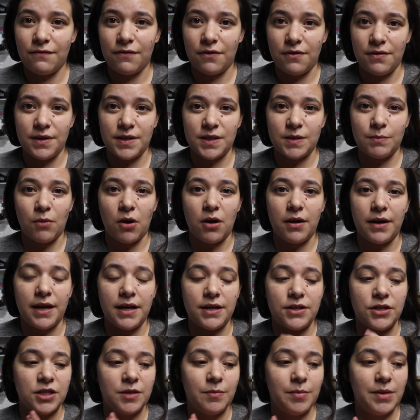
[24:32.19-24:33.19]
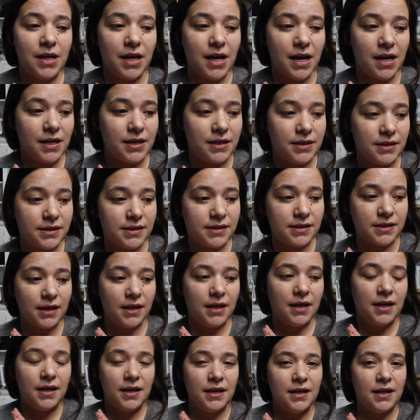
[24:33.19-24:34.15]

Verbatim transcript: for this market just because